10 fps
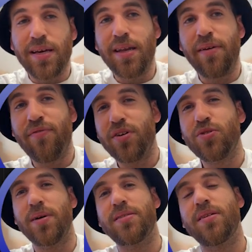And I thought
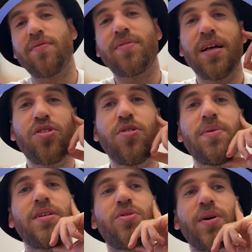to myself, that could
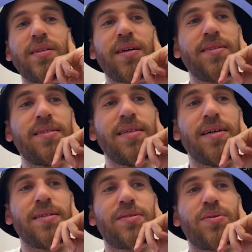be a great
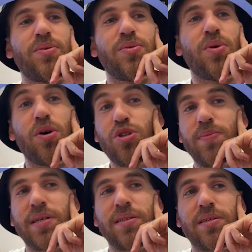idea to
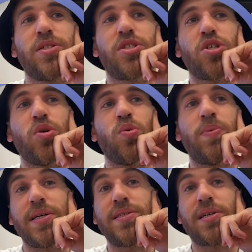automate it. So
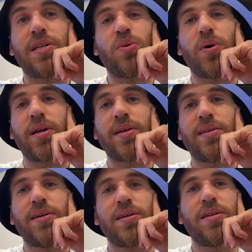basically what I
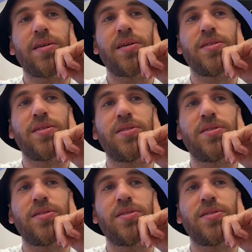did is to